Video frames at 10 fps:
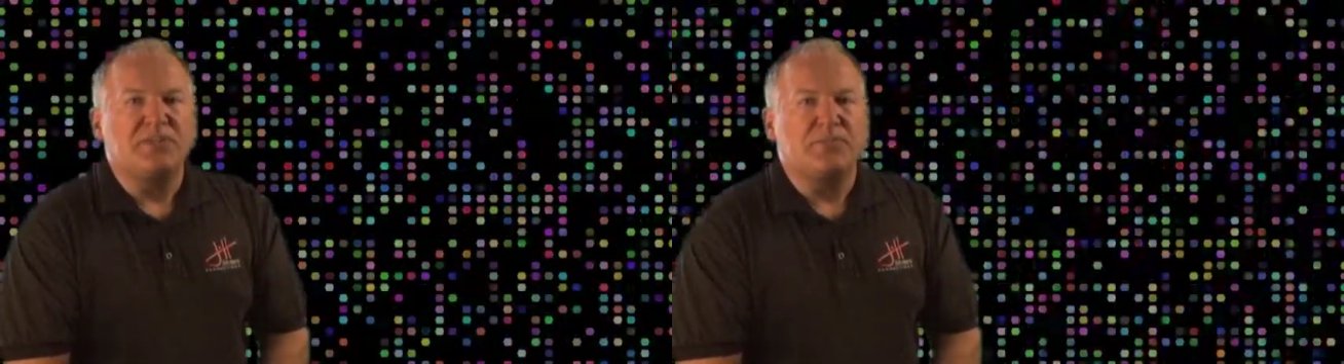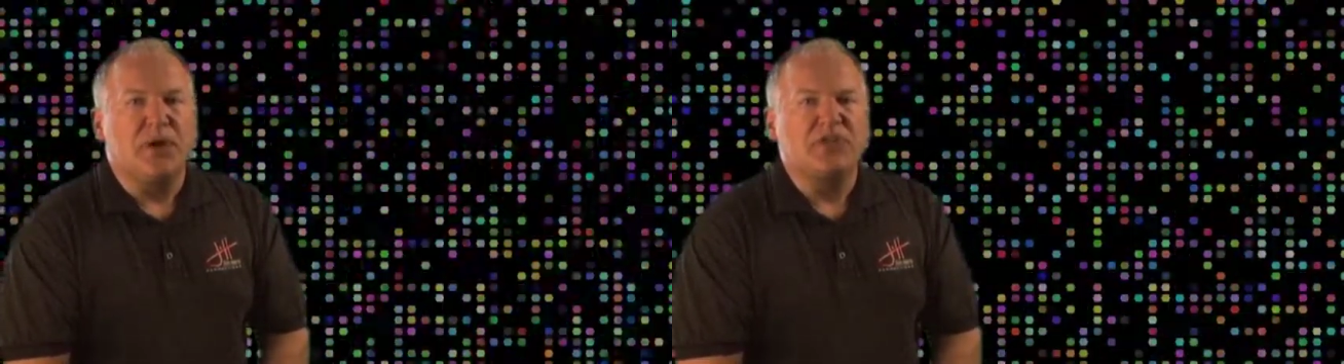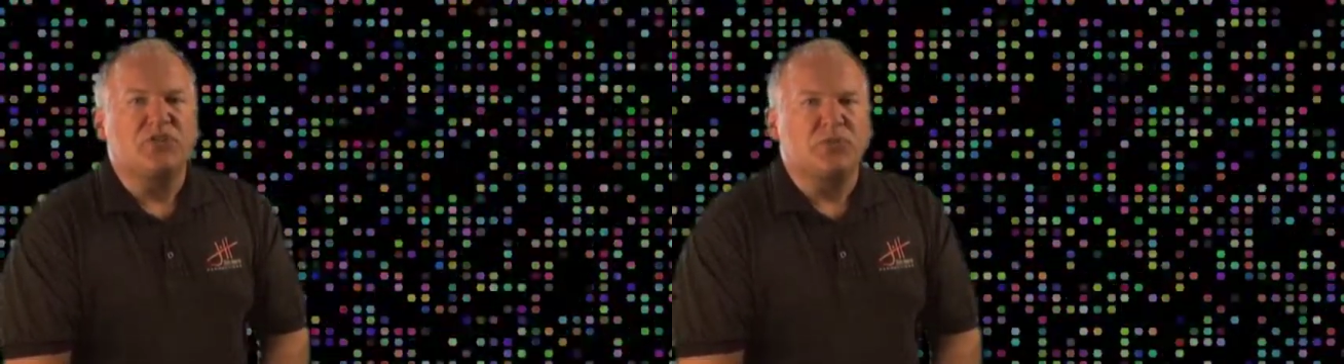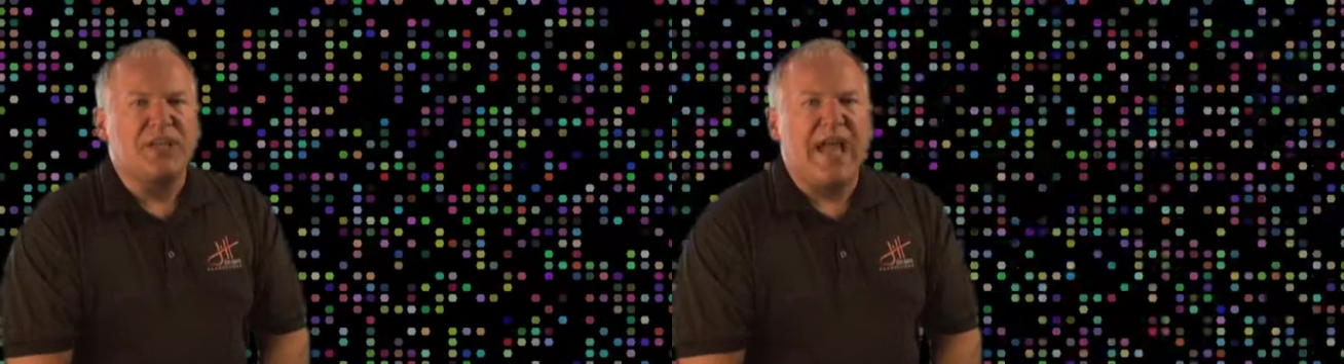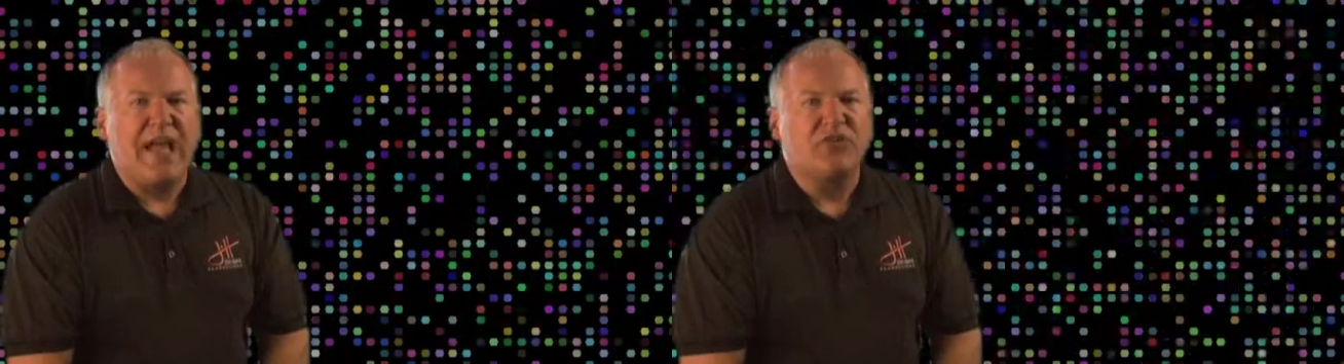impressions with
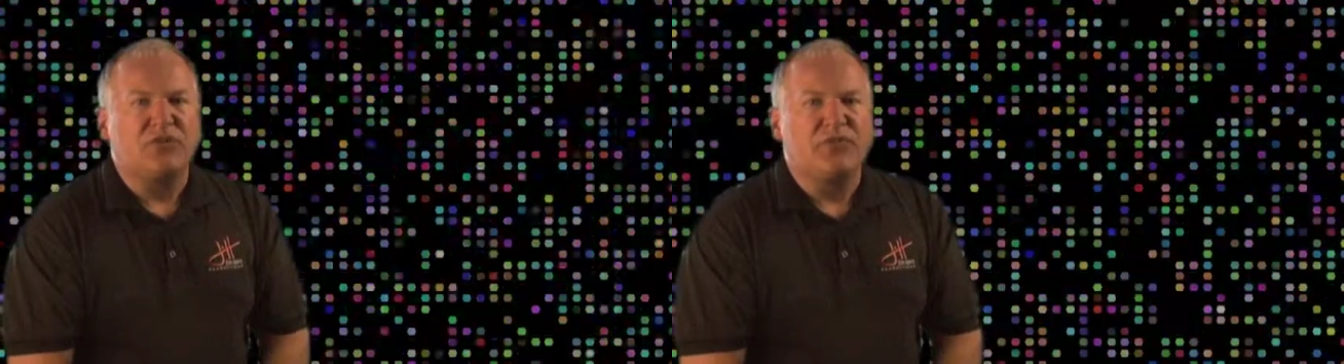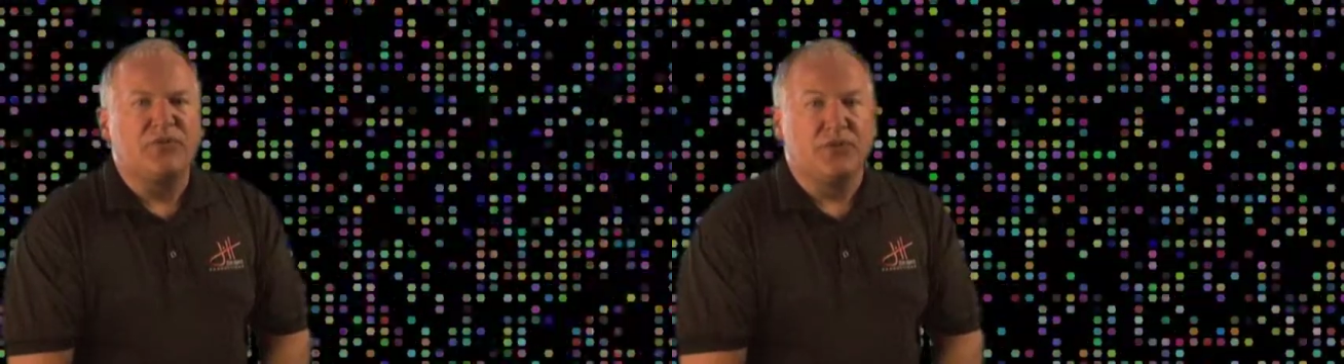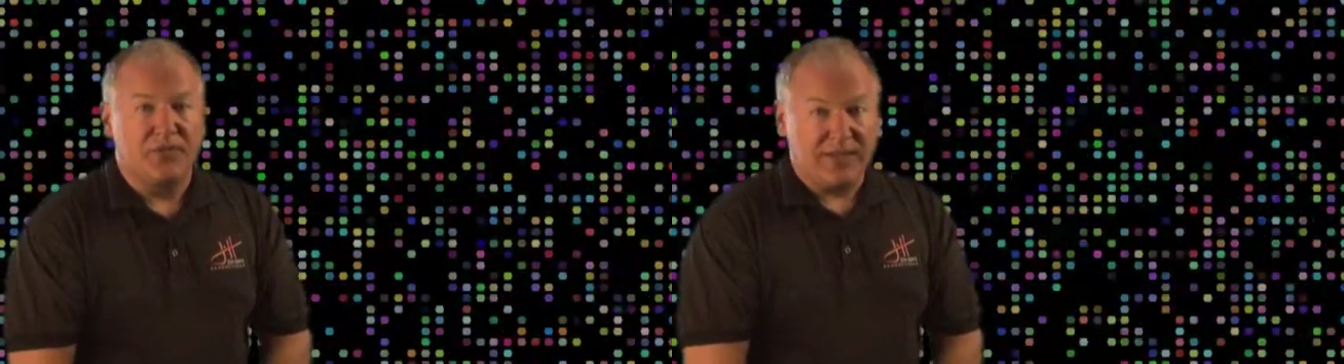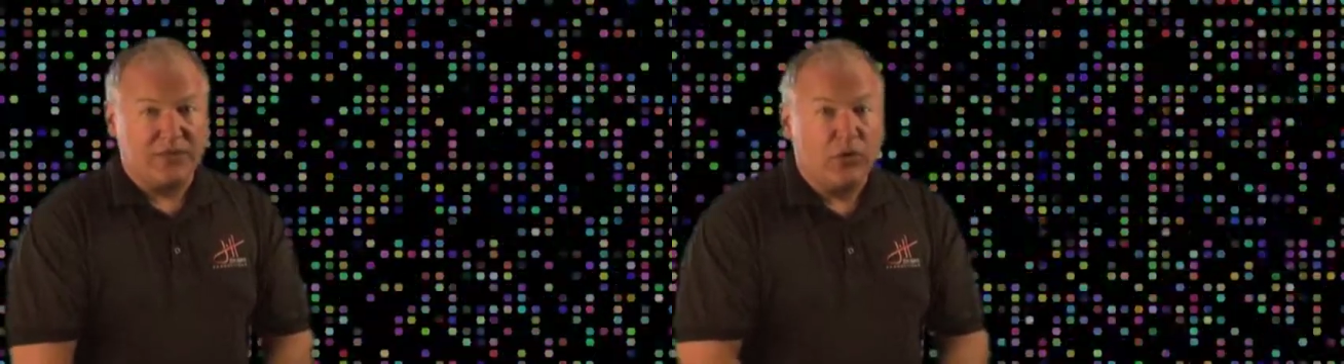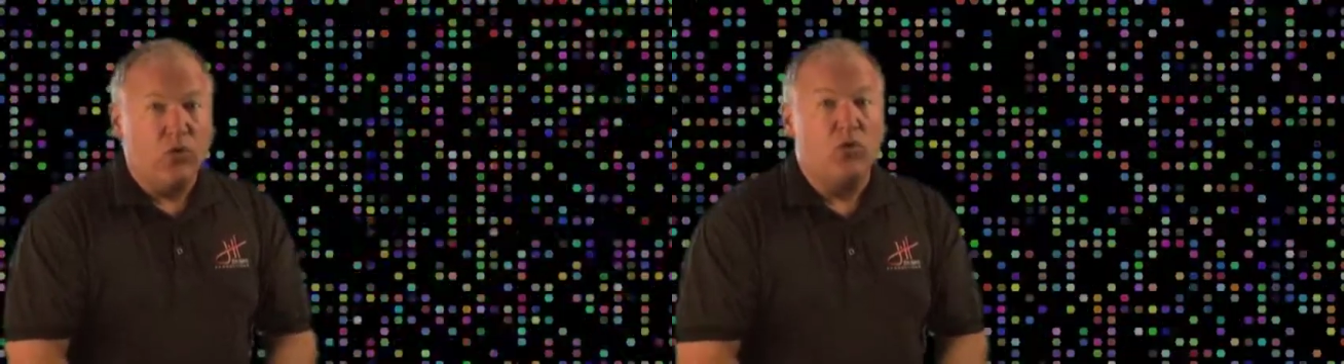the actual viewer to
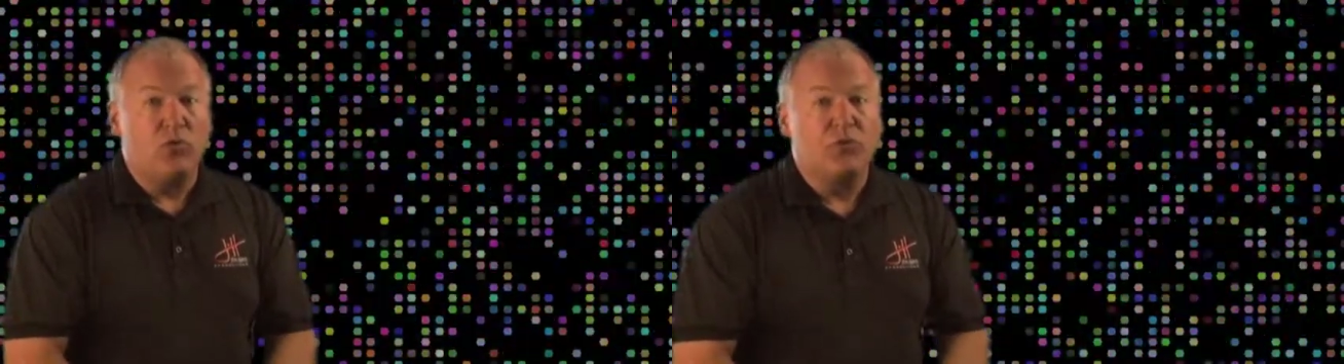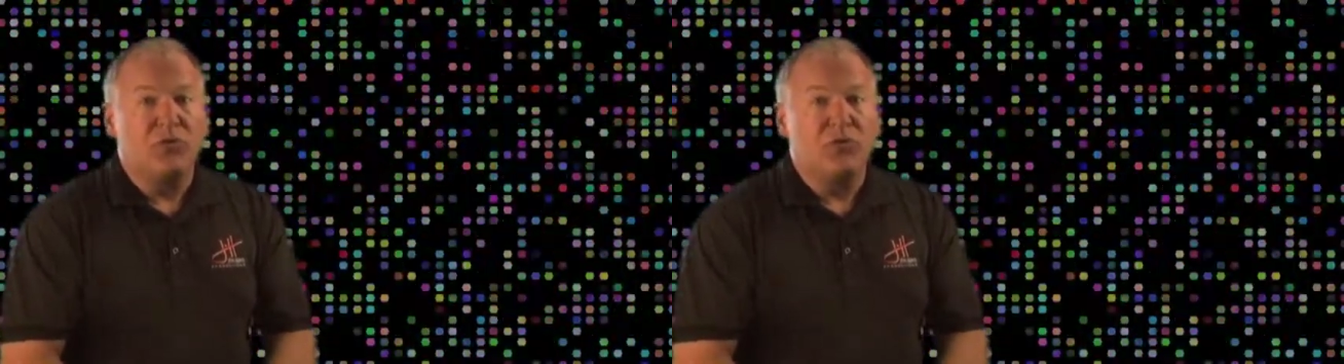whom